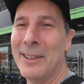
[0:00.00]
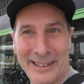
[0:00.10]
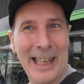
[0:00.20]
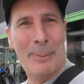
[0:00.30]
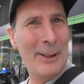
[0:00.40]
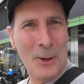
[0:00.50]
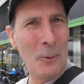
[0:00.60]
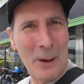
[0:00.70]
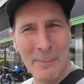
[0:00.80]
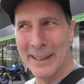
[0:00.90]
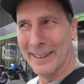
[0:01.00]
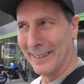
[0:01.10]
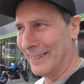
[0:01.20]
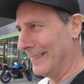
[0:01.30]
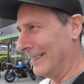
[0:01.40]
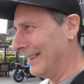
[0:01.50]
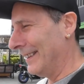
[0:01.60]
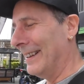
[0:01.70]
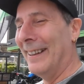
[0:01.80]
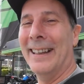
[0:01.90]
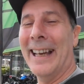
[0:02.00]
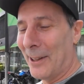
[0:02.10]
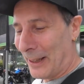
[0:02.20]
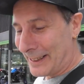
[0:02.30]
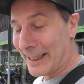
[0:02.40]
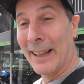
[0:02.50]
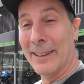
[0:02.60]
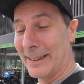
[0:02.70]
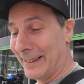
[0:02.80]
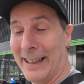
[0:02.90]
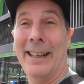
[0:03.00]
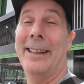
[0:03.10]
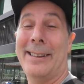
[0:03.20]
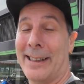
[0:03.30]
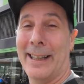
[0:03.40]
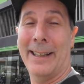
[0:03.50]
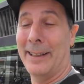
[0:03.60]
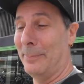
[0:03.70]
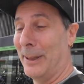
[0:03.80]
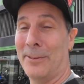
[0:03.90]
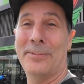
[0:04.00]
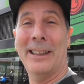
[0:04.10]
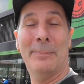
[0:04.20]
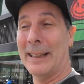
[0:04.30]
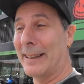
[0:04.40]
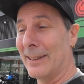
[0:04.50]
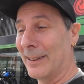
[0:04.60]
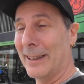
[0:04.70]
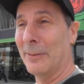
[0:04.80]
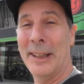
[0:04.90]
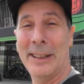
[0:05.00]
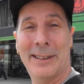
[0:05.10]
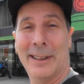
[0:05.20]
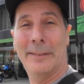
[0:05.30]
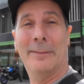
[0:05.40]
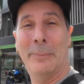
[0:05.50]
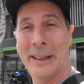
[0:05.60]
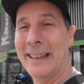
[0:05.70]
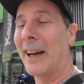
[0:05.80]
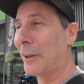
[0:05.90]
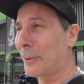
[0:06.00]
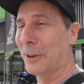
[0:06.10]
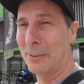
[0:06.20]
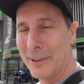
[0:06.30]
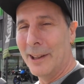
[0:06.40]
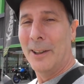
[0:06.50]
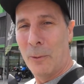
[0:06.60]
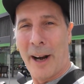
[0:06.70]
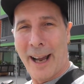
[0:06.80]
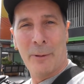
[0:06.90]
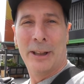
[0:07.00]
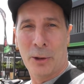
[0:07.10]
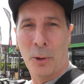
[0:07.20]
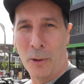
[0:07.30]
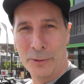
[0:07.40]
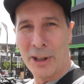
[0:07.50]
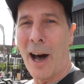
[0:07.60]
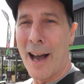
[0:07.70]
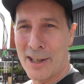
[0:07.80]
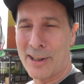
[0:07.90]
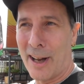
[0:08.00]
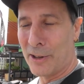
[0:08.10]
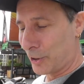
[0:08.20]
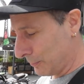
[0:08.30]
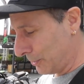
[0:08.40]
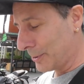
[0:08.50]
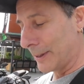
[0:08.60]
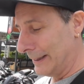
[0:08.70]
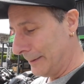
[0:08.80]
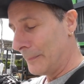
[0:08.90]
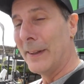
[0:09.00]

Typical women. Anyway, so look, you know, just a bit of feedback there. Look, everything's been going through what I would call Thai style smoothly.